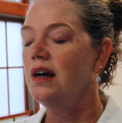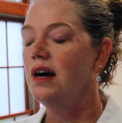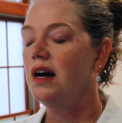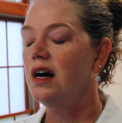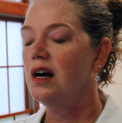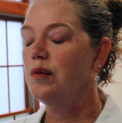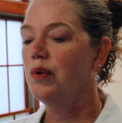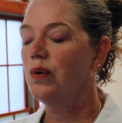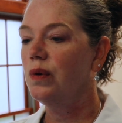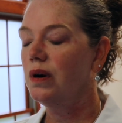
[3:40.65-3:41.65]

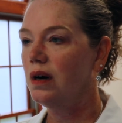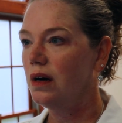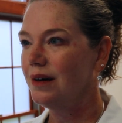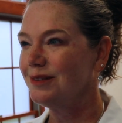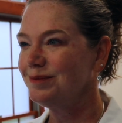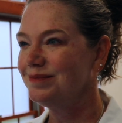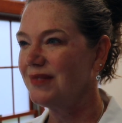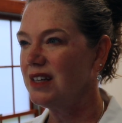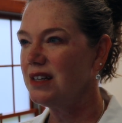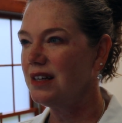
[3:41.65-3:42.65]
or
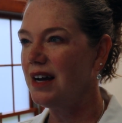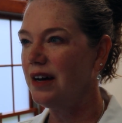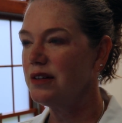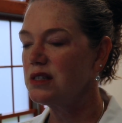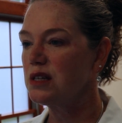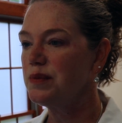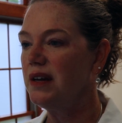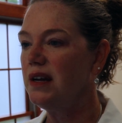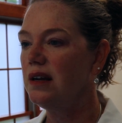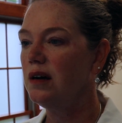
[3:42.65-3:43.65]
I don't know how else to
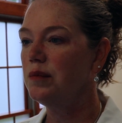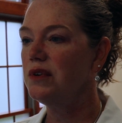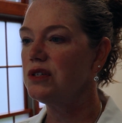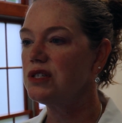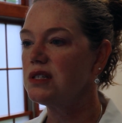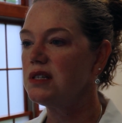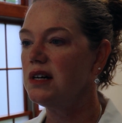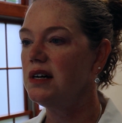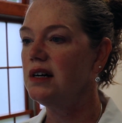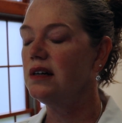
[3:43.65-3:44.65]
explain it, almost
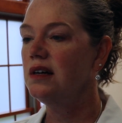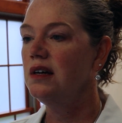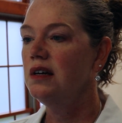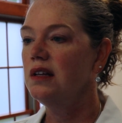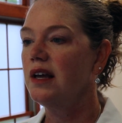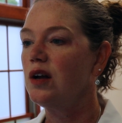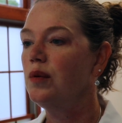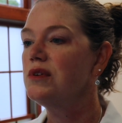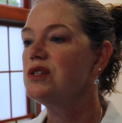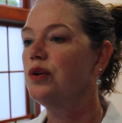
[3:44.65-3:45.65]
like
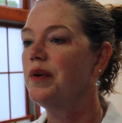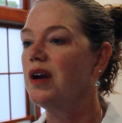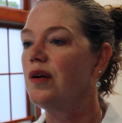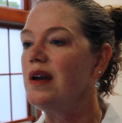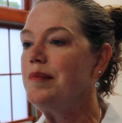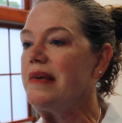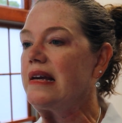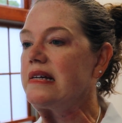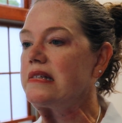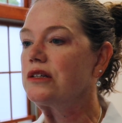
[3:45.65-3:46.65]
almost a little bit crampy
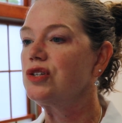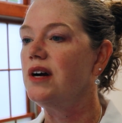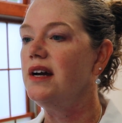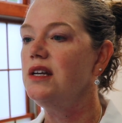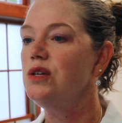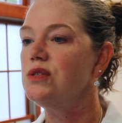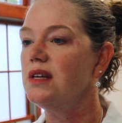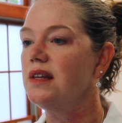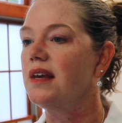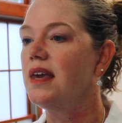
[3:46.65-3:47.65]
because they're trying to use
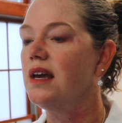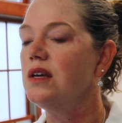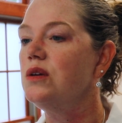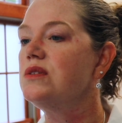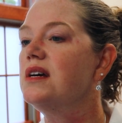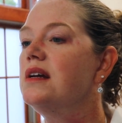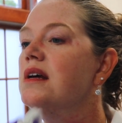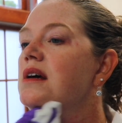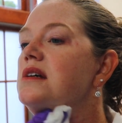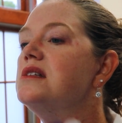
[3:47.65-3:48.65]
it and they can't use it.
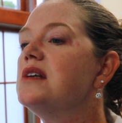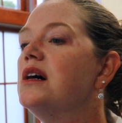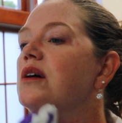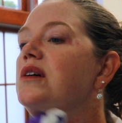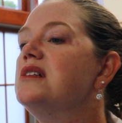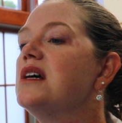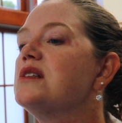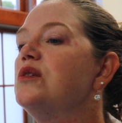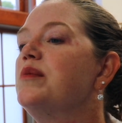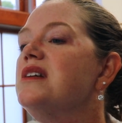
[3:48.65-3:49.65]
So it
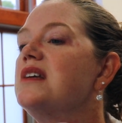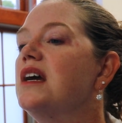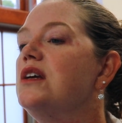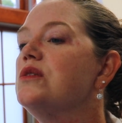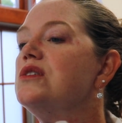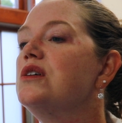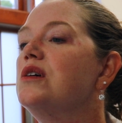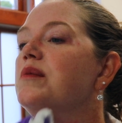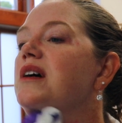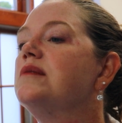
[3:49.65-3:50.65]
takes a little bit to get used
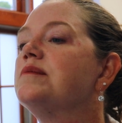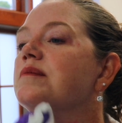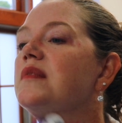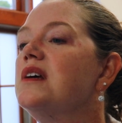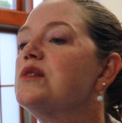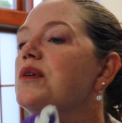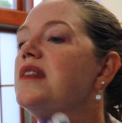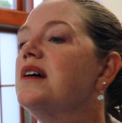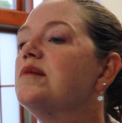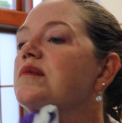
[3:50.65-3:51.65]
to, but it's
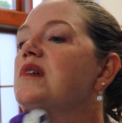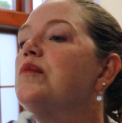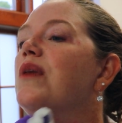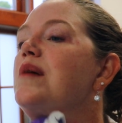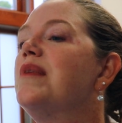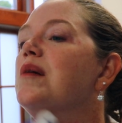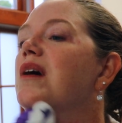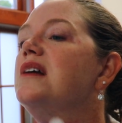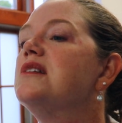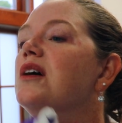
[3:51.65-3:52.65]
worth it. I'm wiping
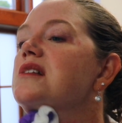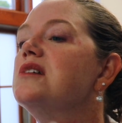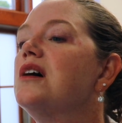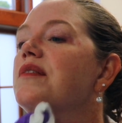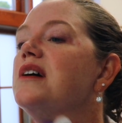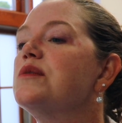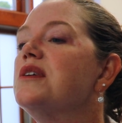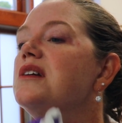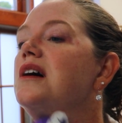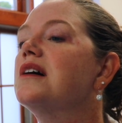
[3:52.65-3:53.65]
my dots off as
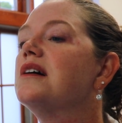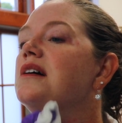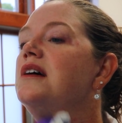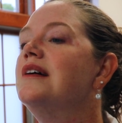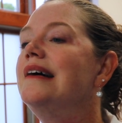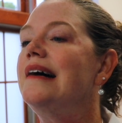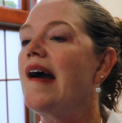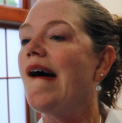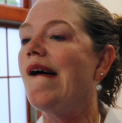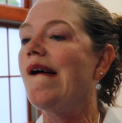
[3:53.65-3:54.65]
we talk. All
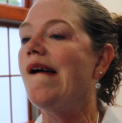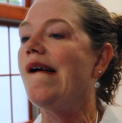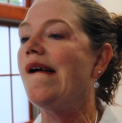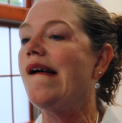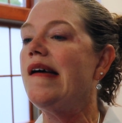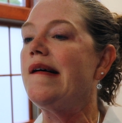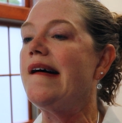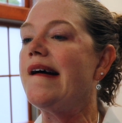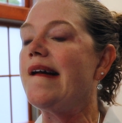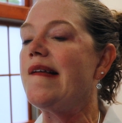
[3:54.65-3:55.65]
right, so anyway,
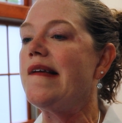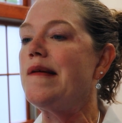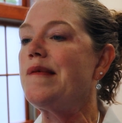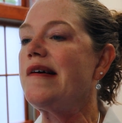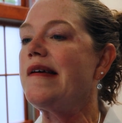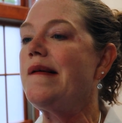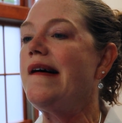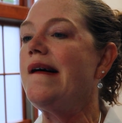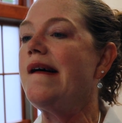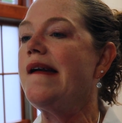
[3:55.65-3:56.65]
I can see them really
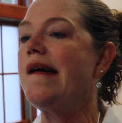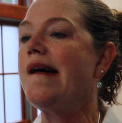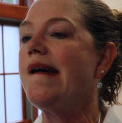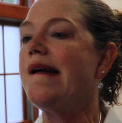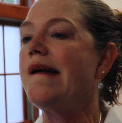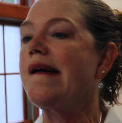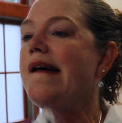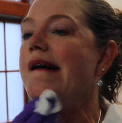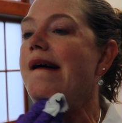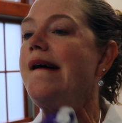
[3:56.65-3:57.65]
well. Anyway, here we
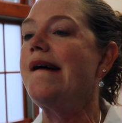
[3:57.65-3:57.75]
go.